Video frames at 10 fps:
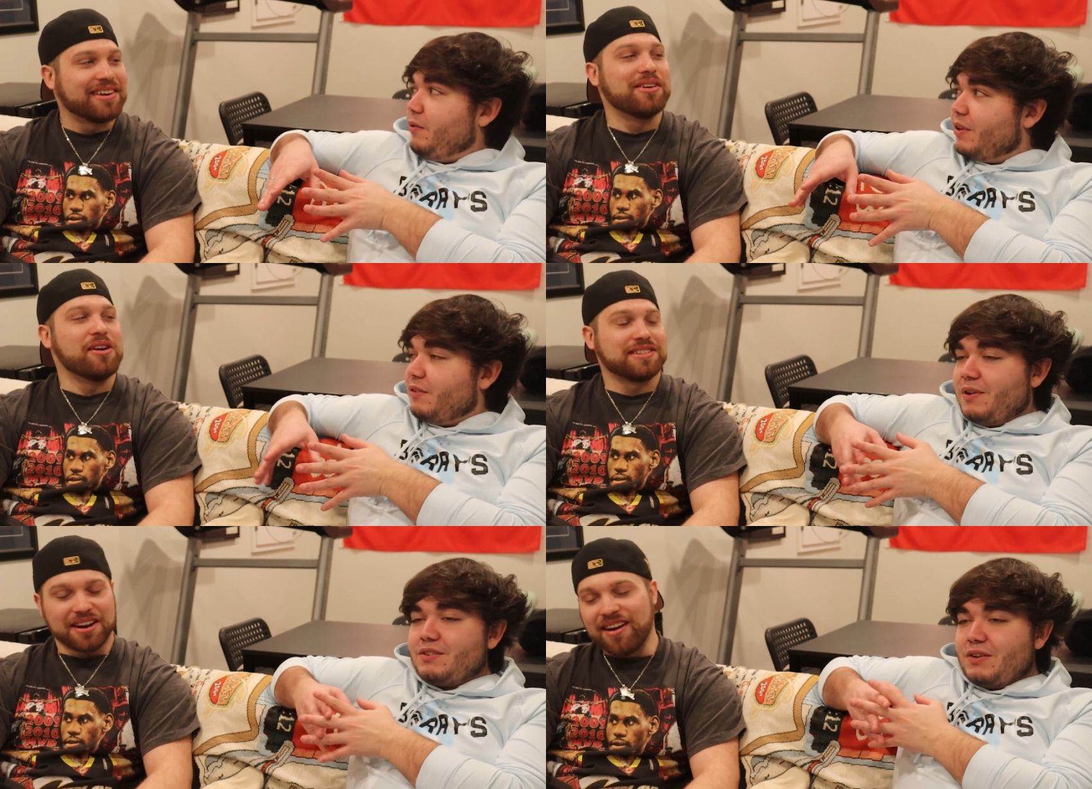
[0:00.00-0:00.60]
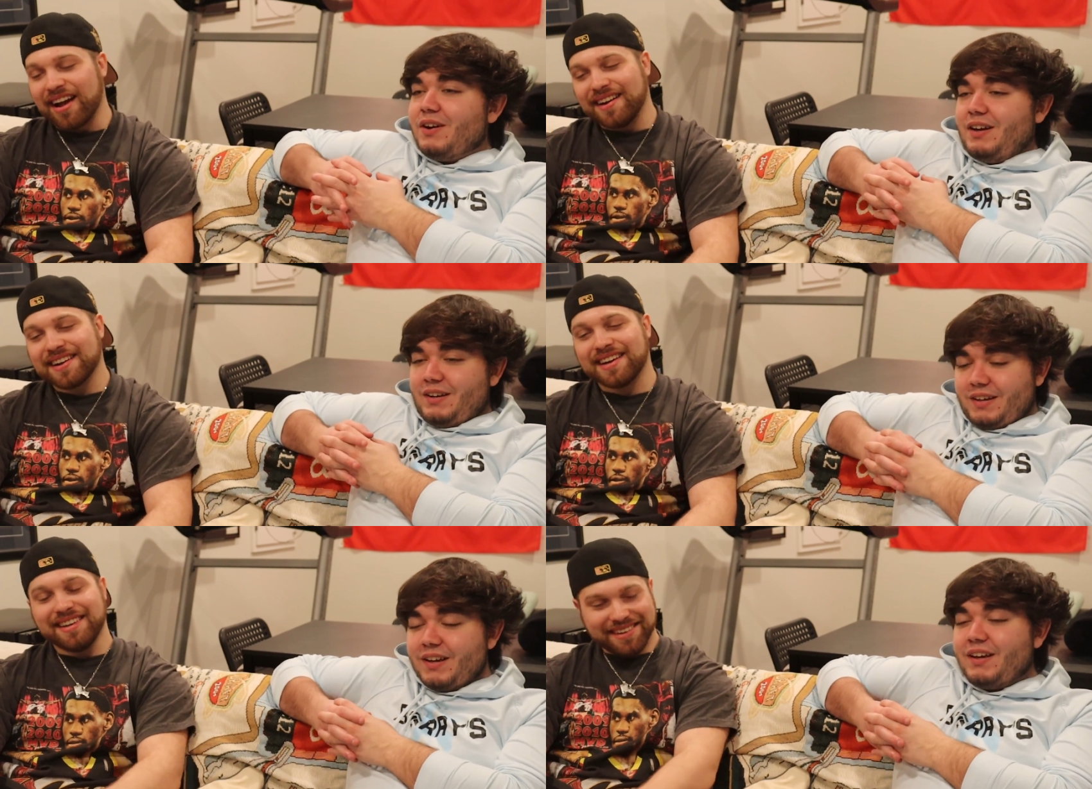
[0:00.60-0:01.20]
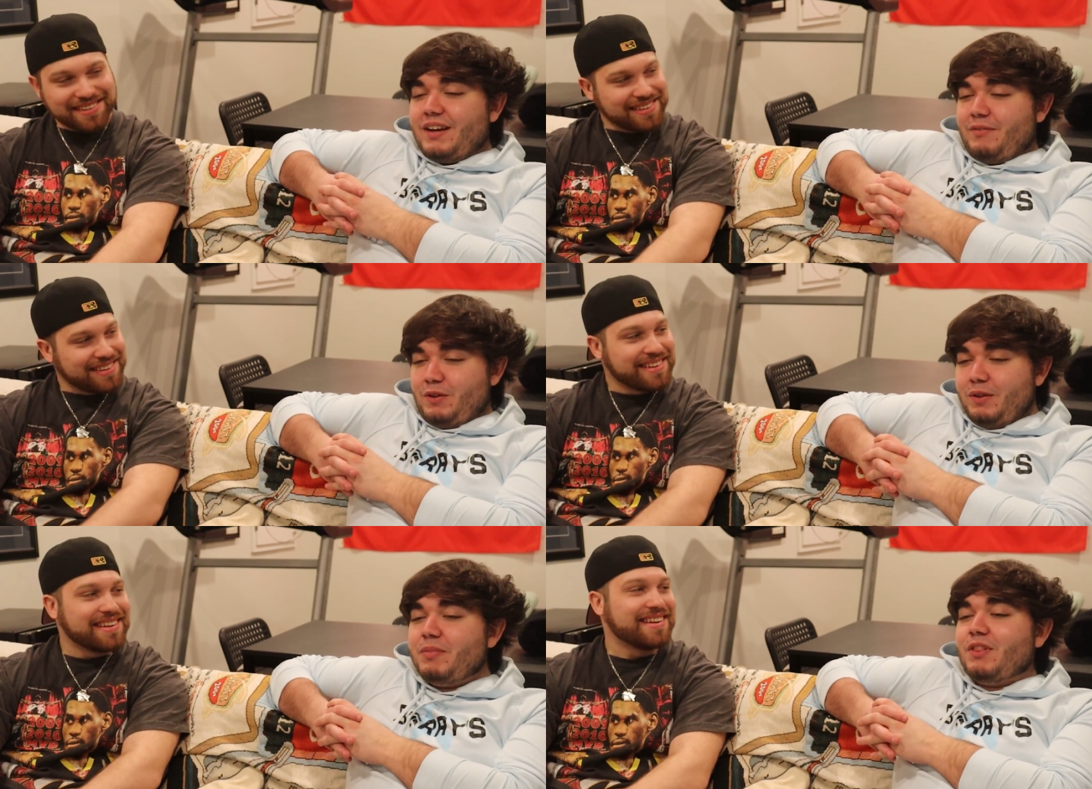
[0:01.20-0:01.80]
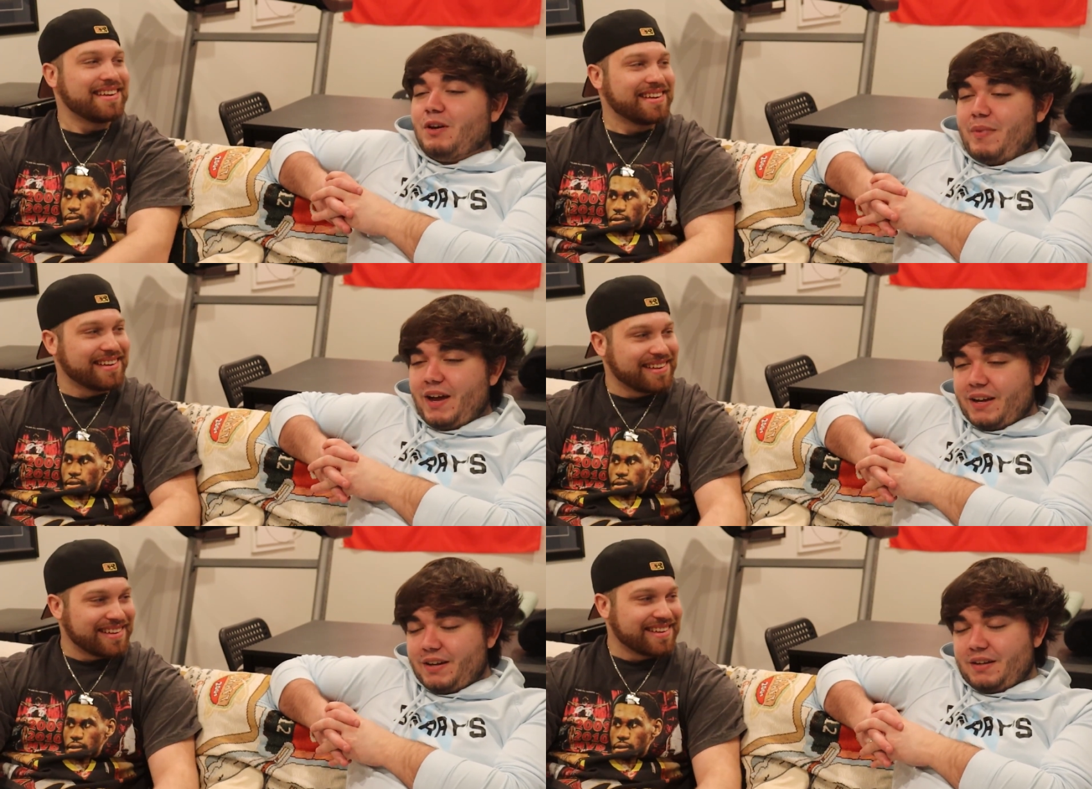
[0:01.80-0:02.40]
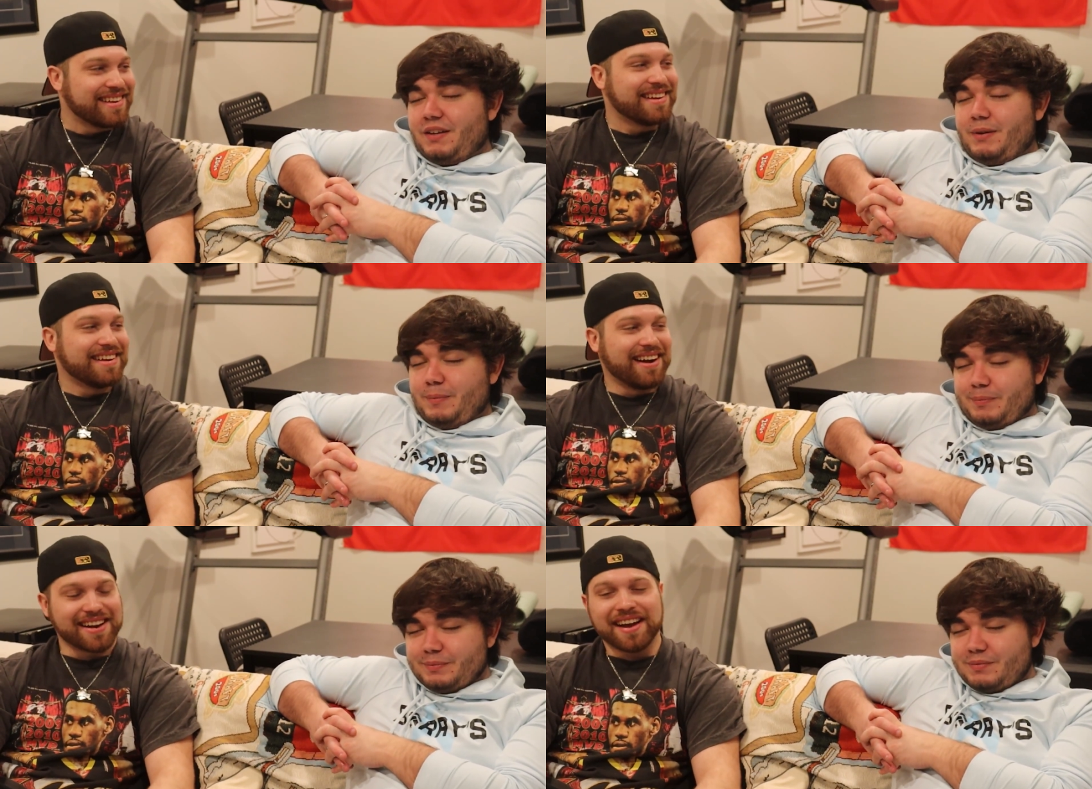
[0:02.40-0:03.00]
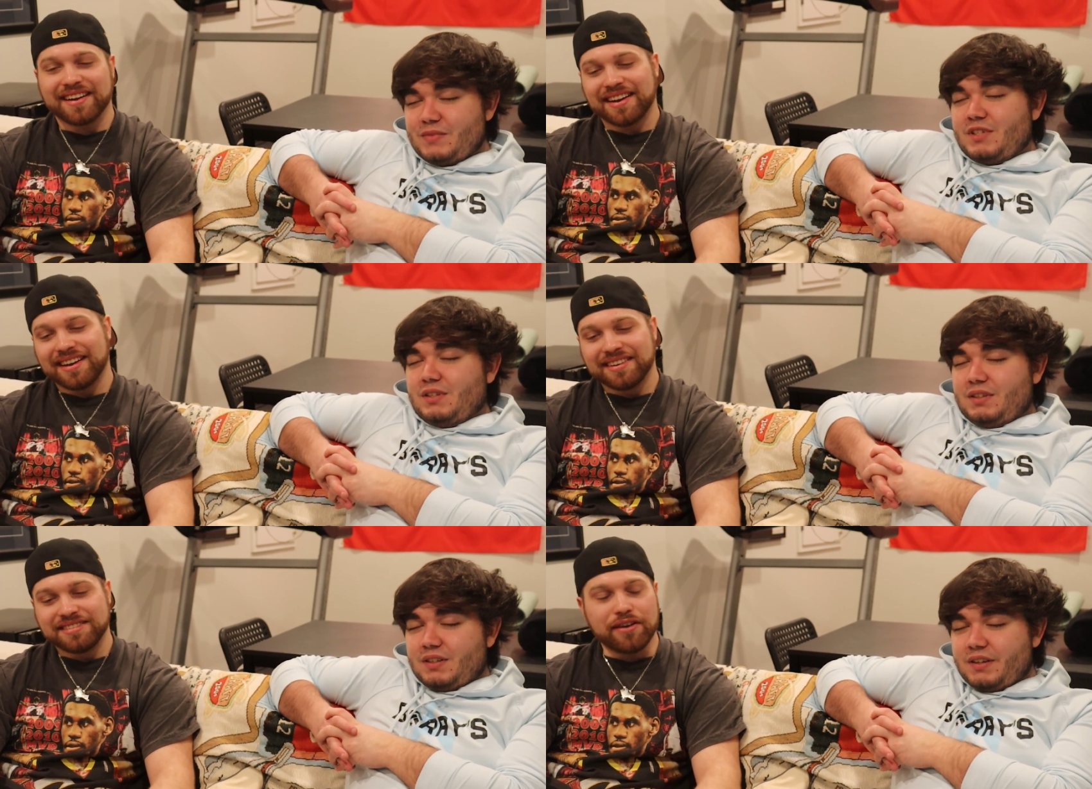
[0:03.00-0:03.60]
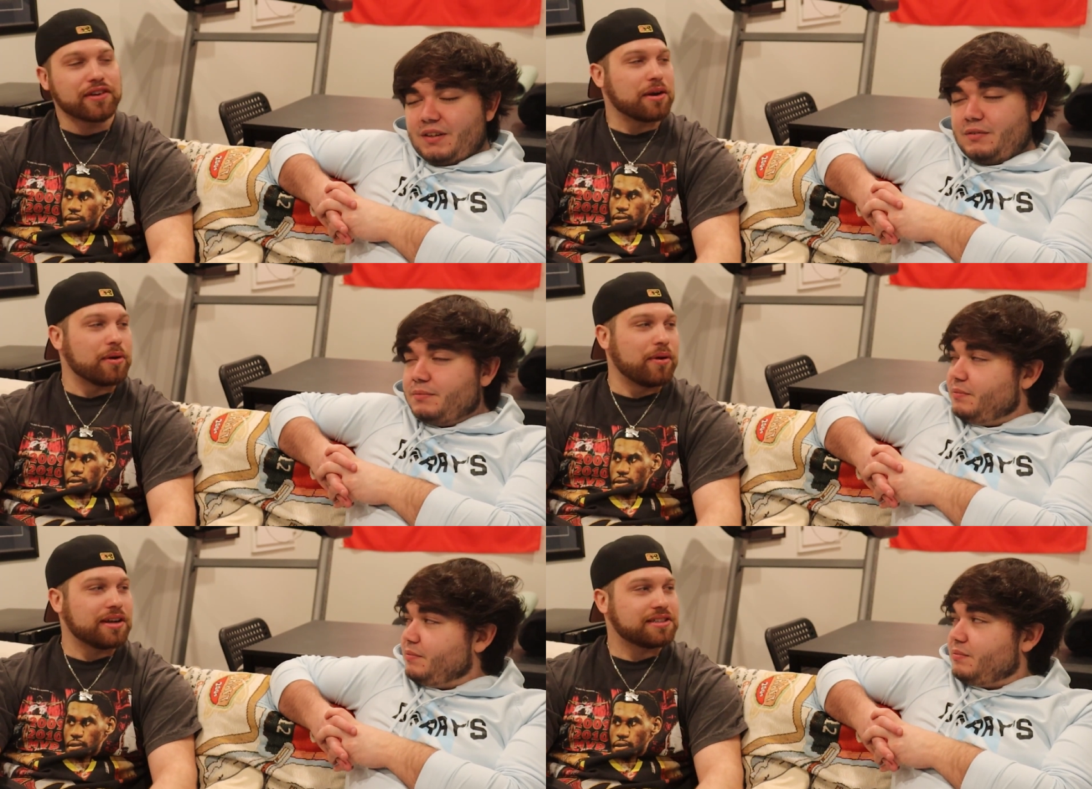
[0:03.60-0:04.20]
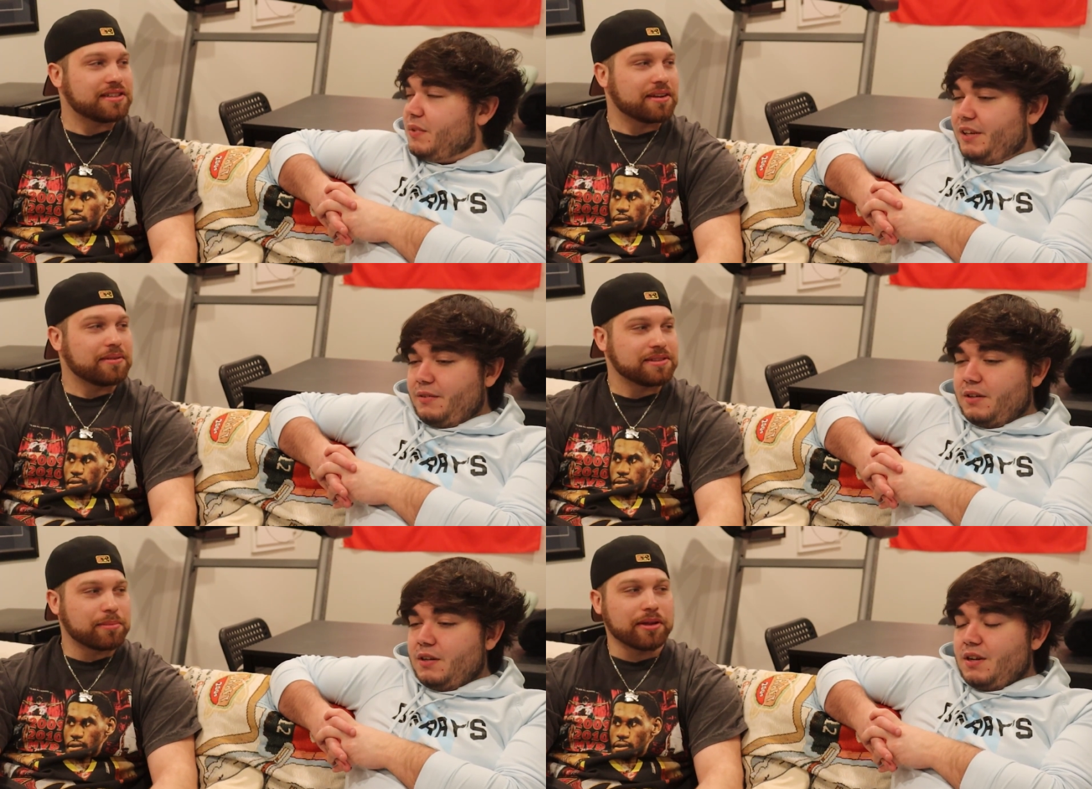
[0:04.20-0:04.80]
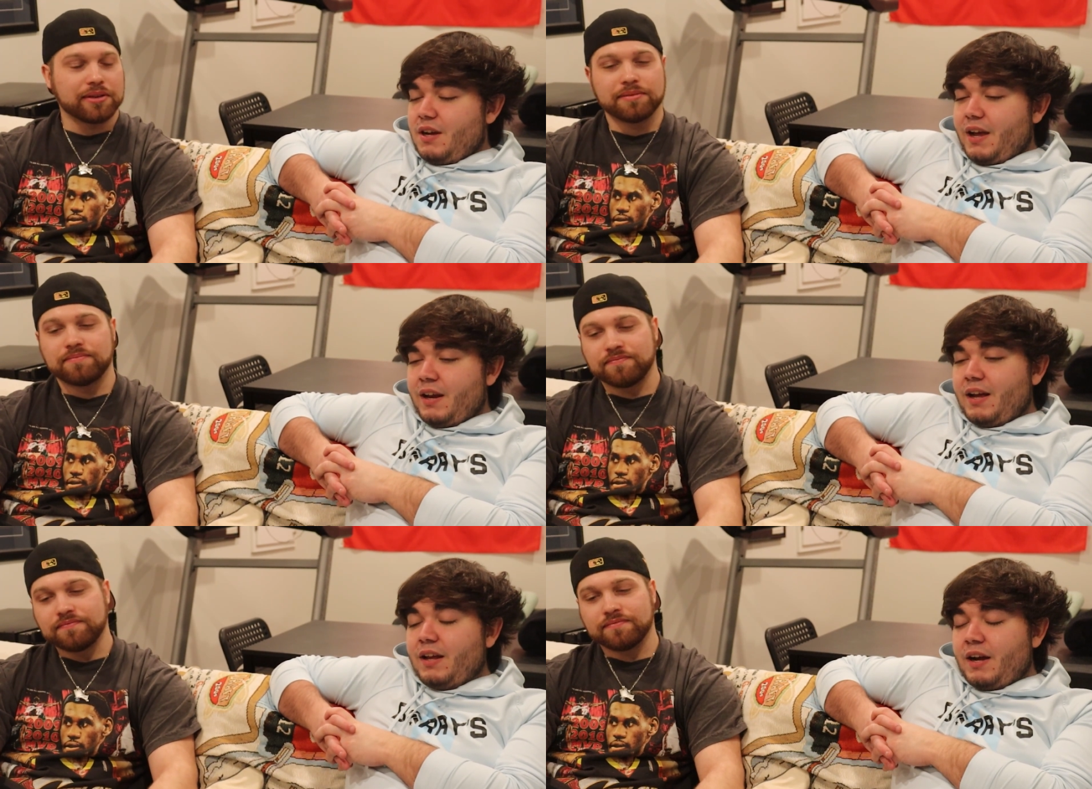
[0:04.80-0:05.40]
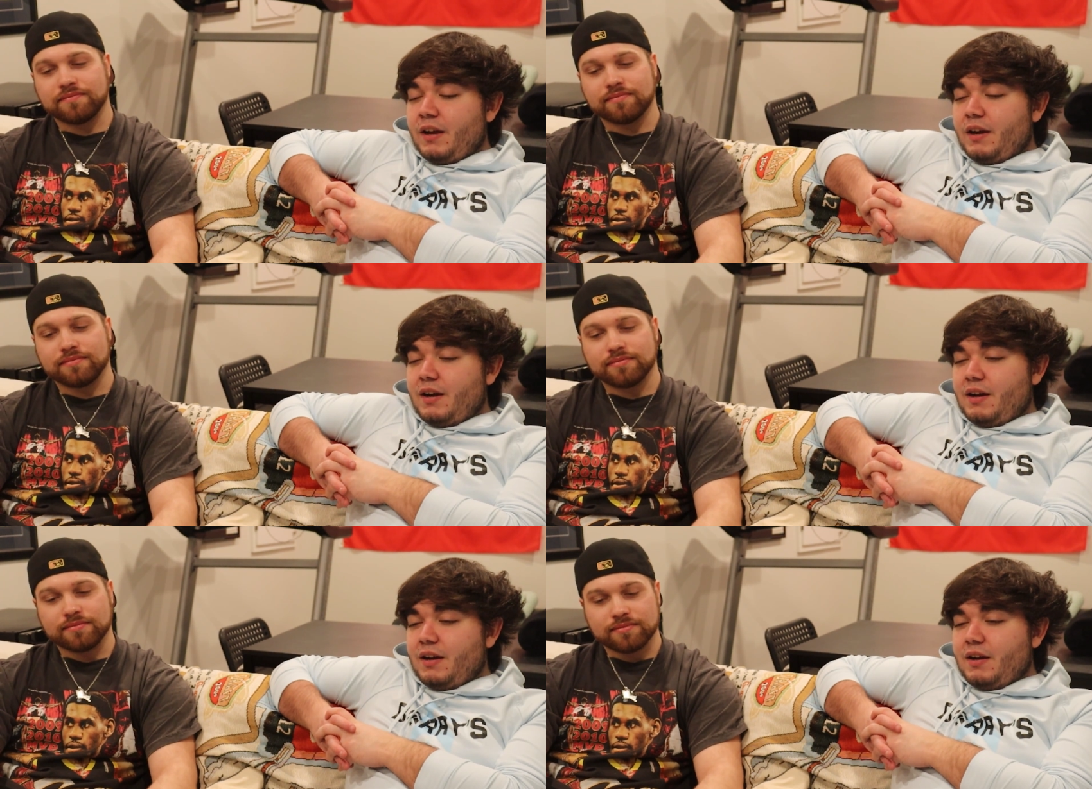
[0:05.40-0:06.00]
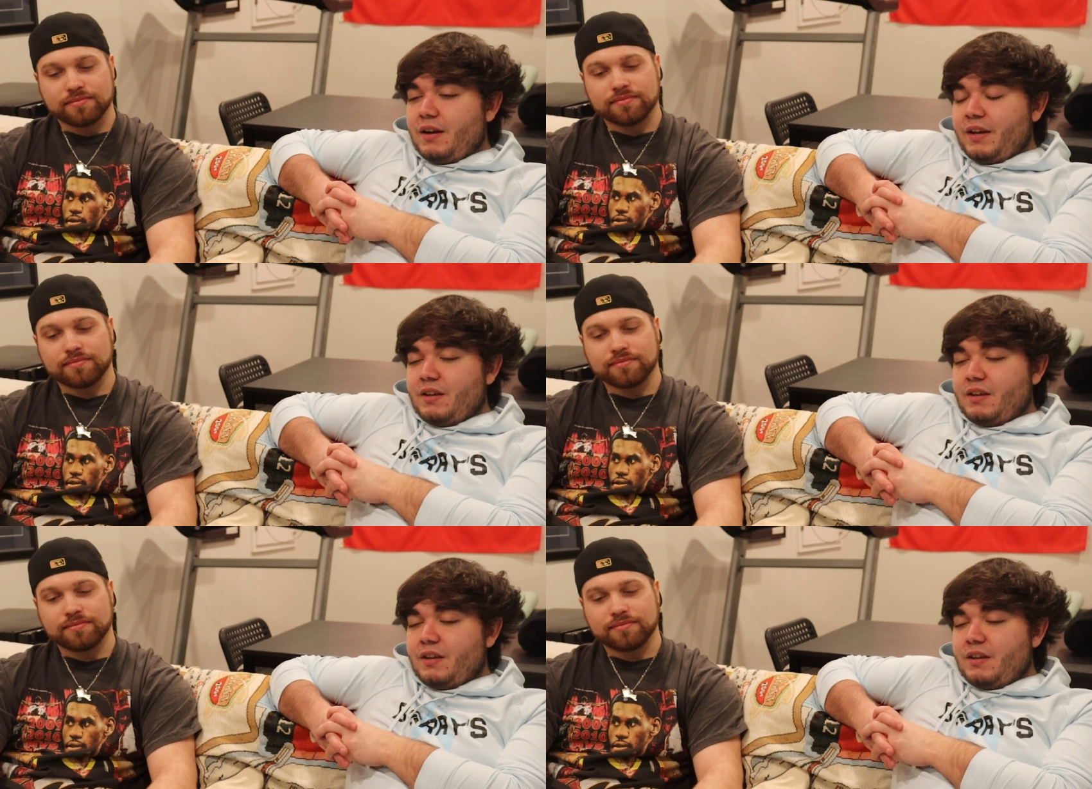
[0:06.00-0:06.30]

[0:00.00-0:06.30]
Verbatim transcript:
Speaker 1: you know, okay, okay. Yeah, if you look back at it, yeah. Okay,
Speaker 2: okay. Definitely gonna rewatch this, yeah. anyways.
Speaker 1: By the way. And I, I, I